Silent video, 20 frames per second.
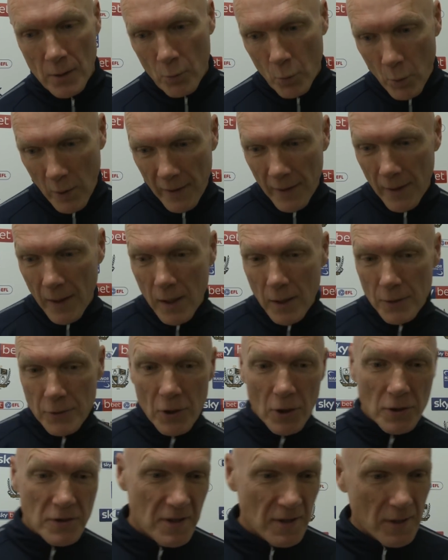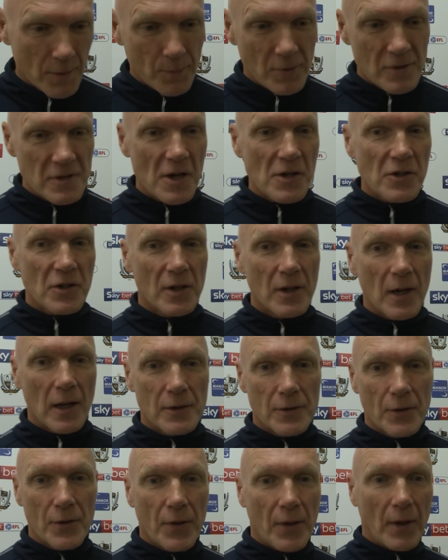We are not in a position, I
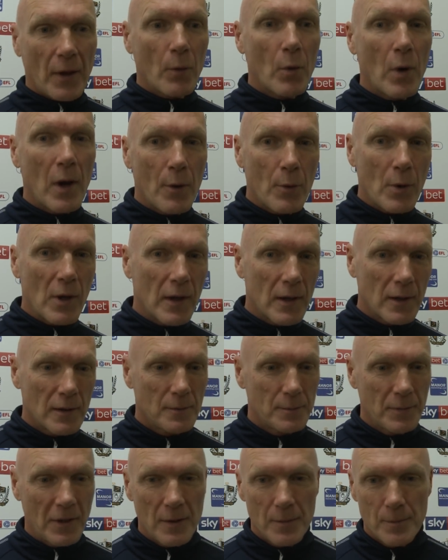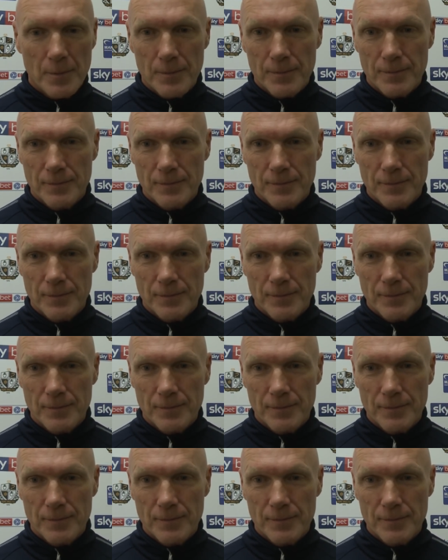don't think, where we can be